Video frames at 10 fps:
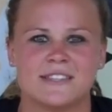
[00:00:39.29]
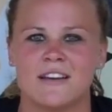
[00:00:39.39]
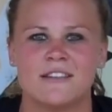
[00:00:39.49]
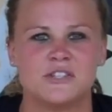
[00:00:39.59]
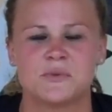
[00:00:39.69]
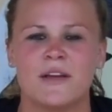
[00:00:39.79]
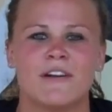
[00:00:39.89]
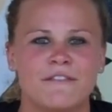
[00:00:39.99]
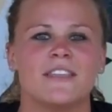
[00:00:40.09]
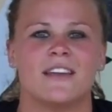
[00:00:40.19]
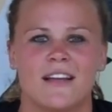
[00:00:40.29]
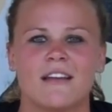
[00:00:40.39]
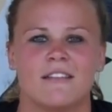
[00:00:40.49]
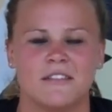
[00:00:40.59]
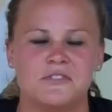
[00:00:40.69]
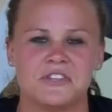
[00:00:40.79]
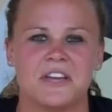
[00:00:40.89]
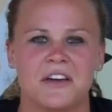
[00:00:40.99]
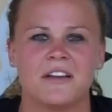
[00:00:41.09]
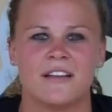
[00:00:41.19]
So just whenever I feel it, I
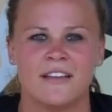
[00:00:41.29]
usually go.